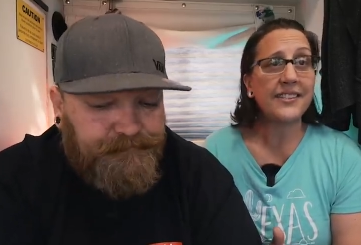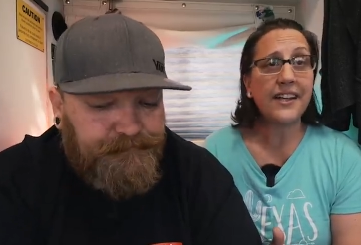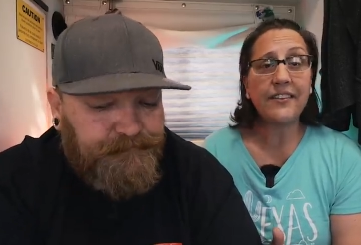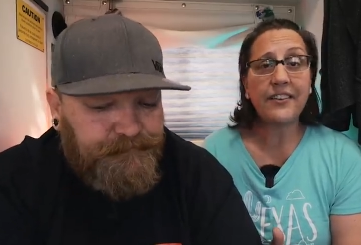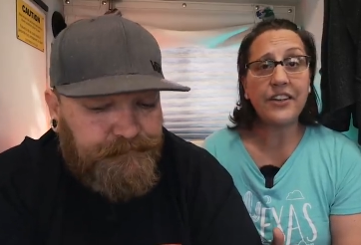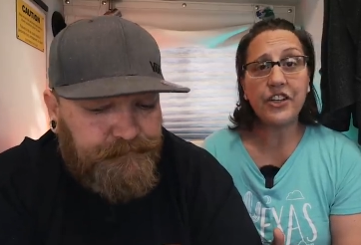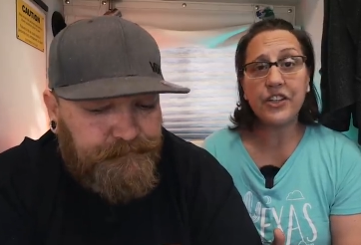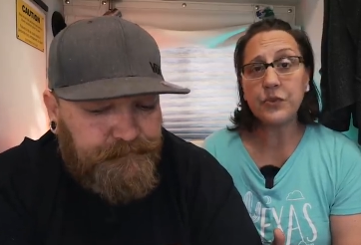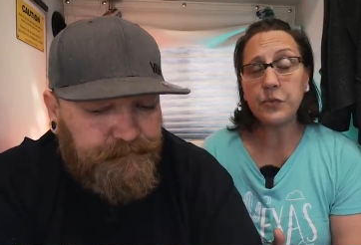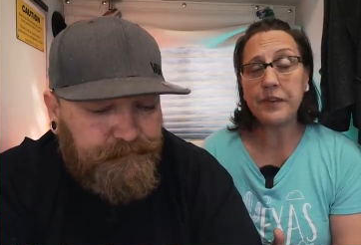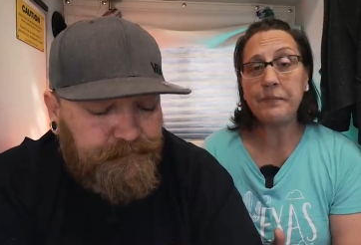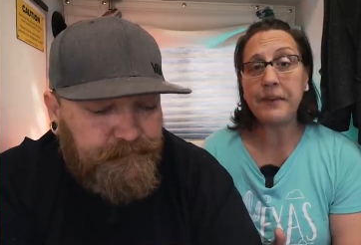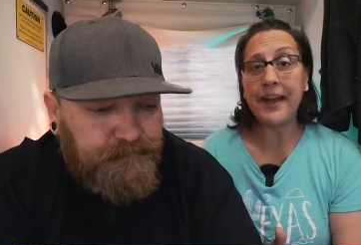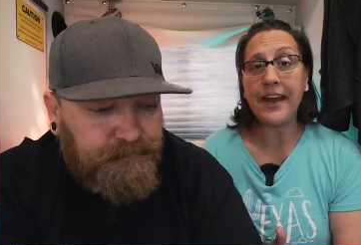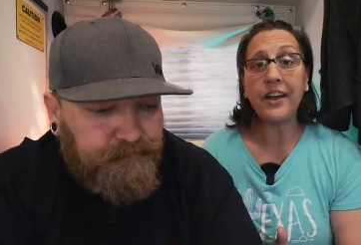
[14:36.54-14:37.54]
Speaker 1: seven years we've
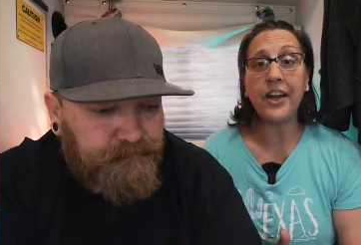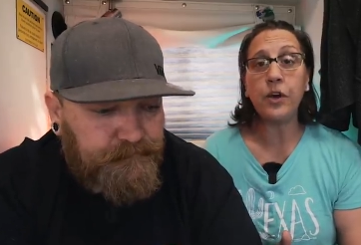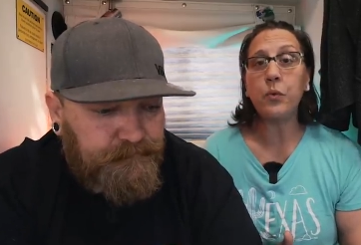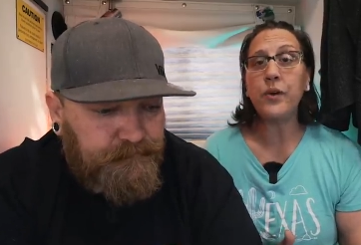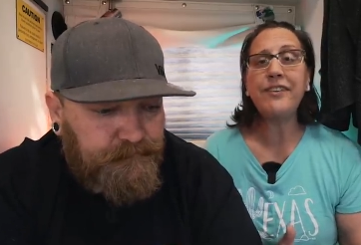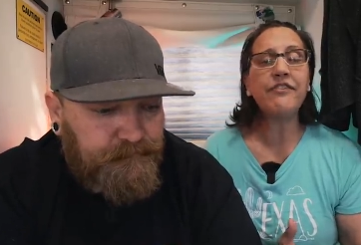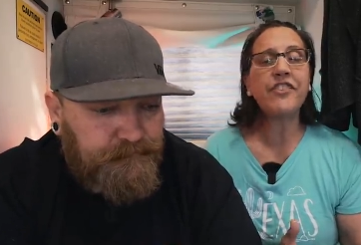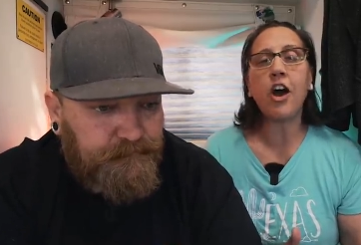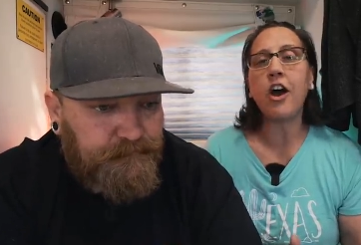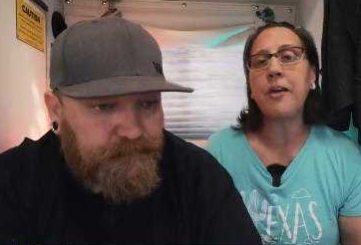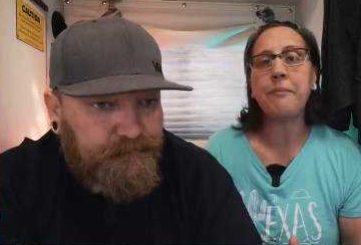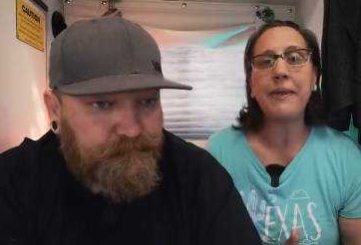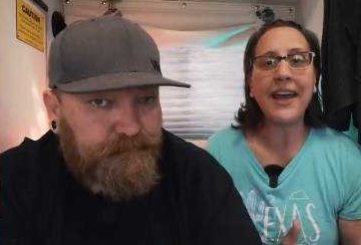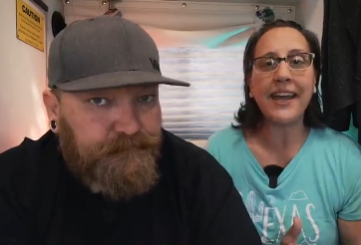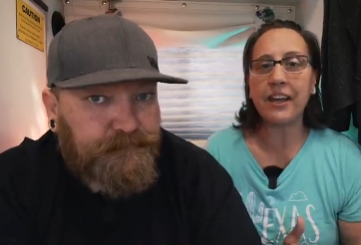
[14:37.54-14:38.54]
been out here, we've gone
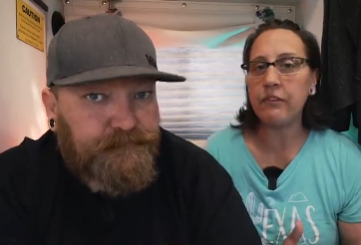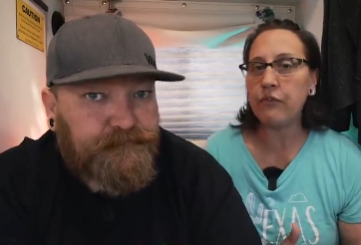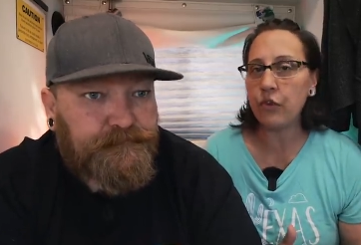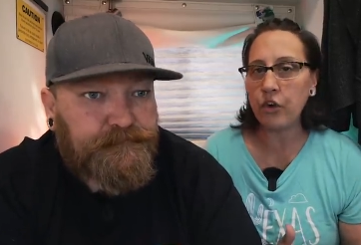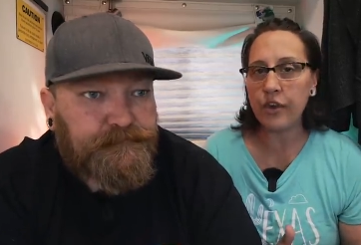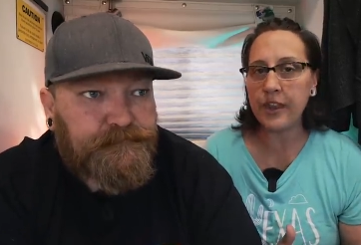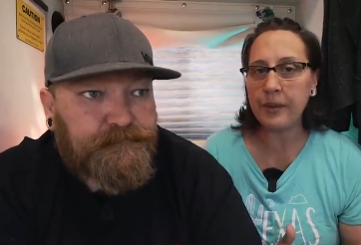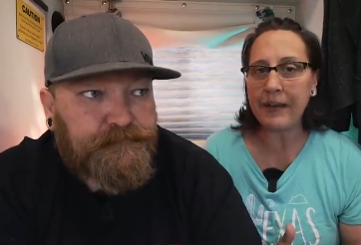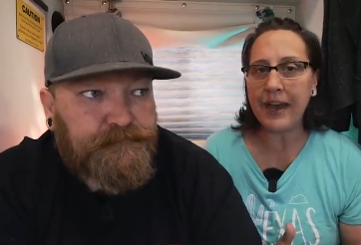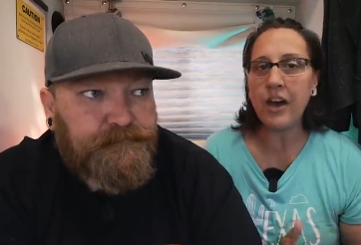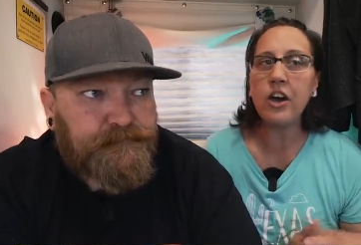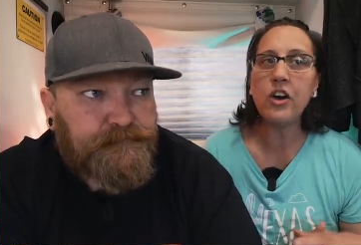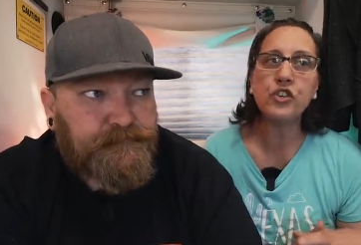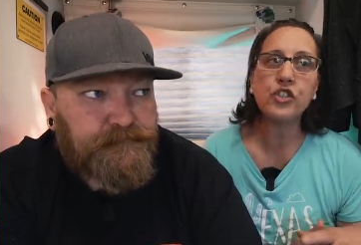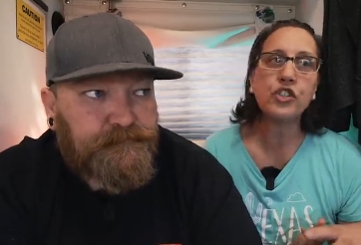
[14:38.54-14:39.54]
back and forth about,
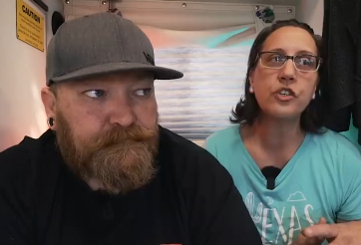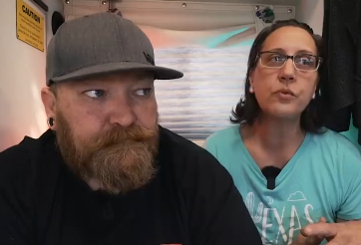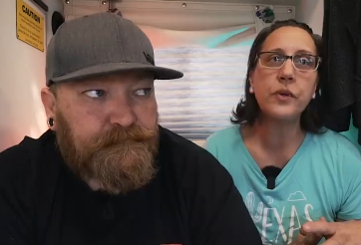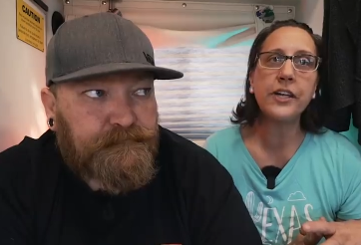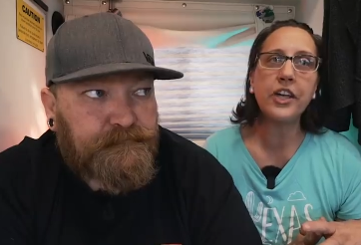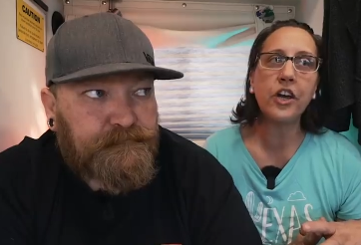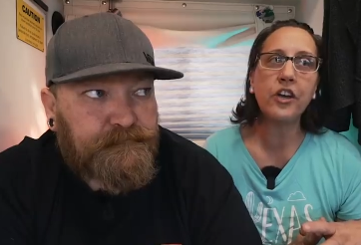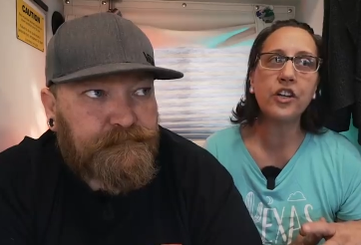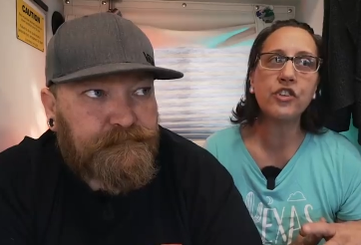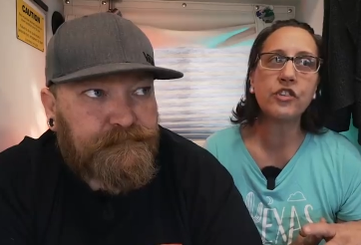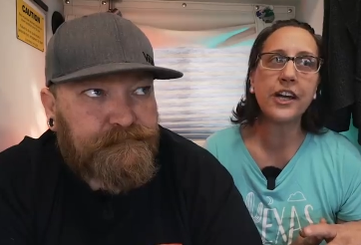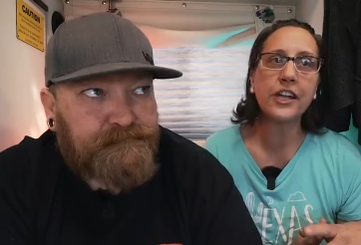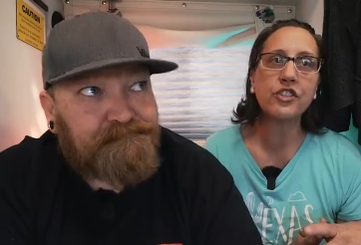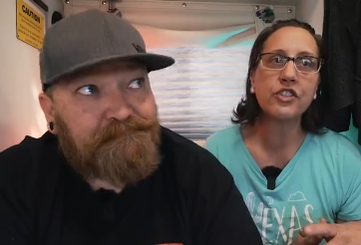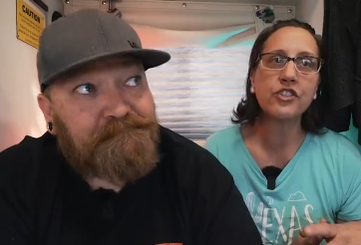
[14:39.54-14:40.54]
oh, should we go to
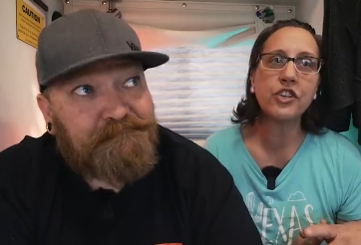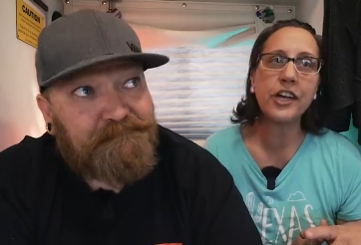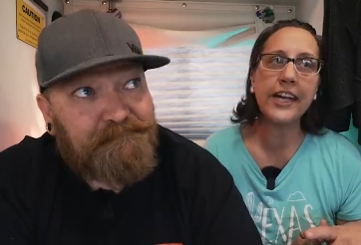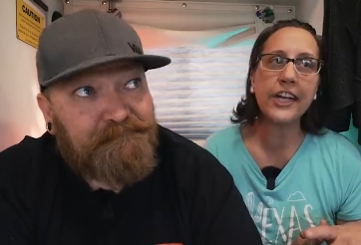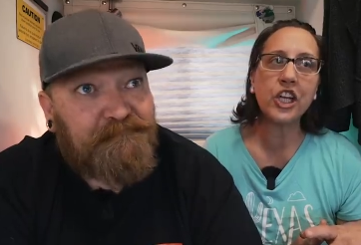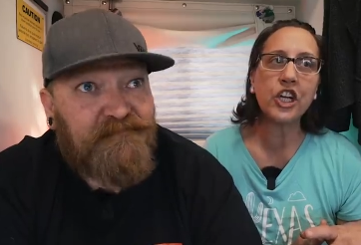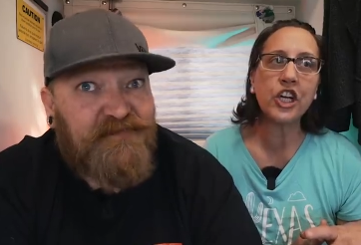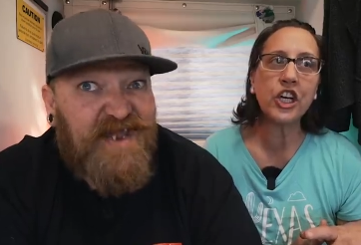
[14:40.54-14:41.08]
tractor trailer?